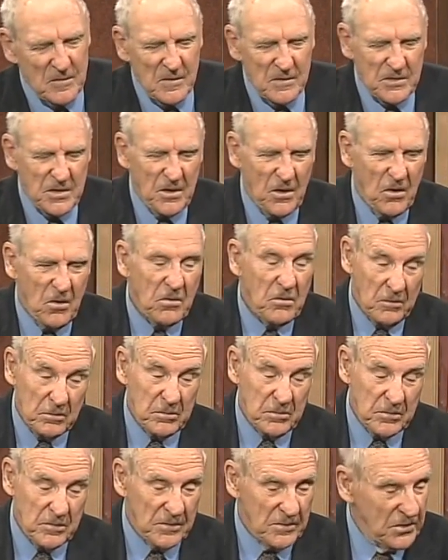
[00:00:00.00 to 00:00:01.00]
So
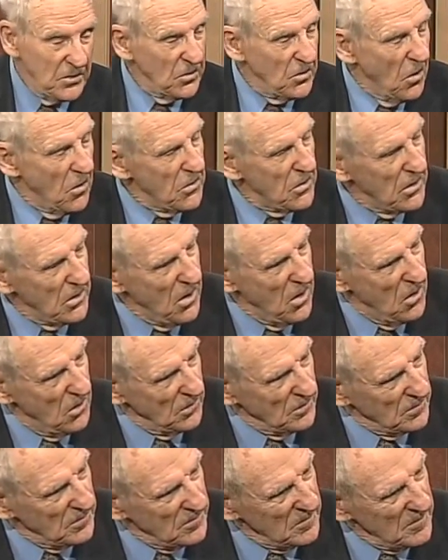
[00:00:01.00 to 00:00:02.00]
you go it
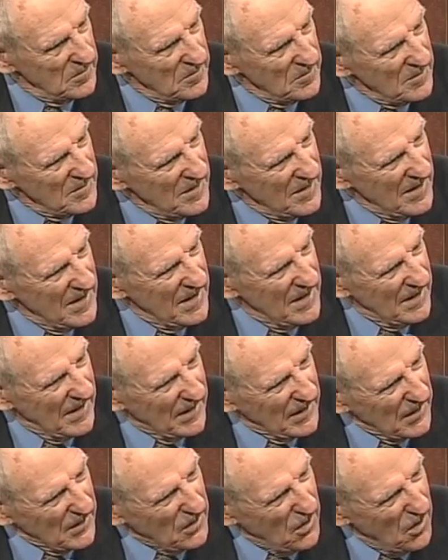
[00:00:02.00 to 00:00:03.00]
alone. I get